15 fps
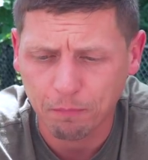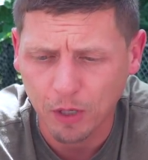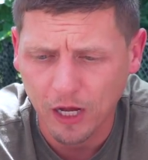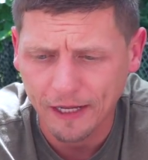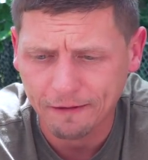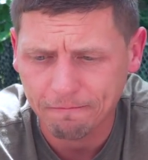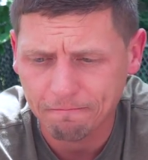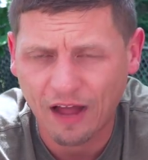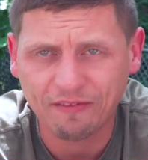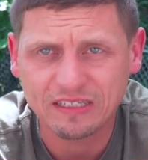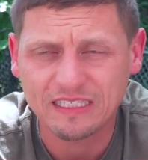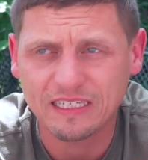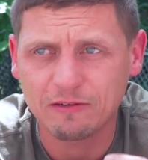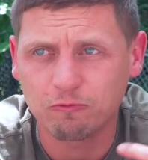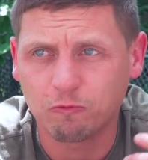but
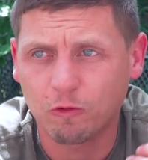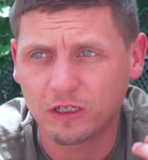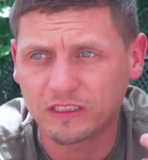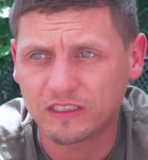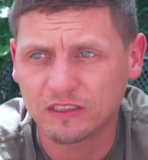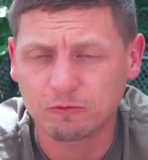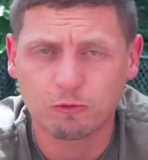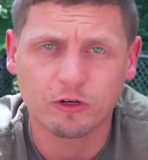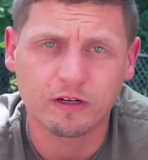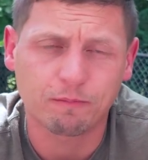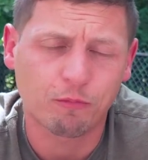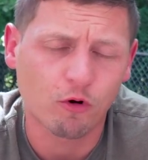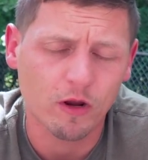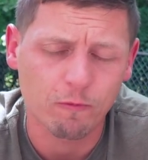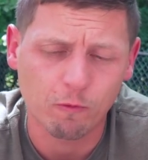obviously once we're at a
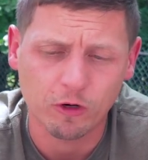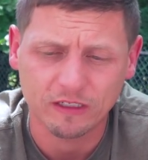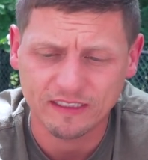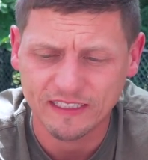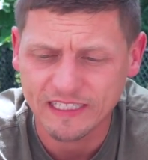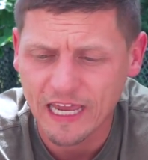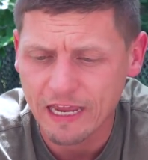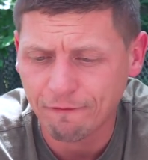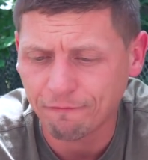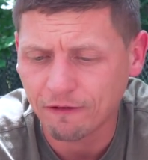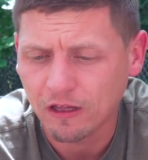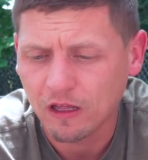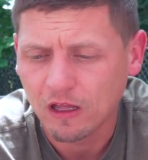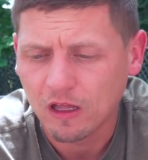point where it's safe,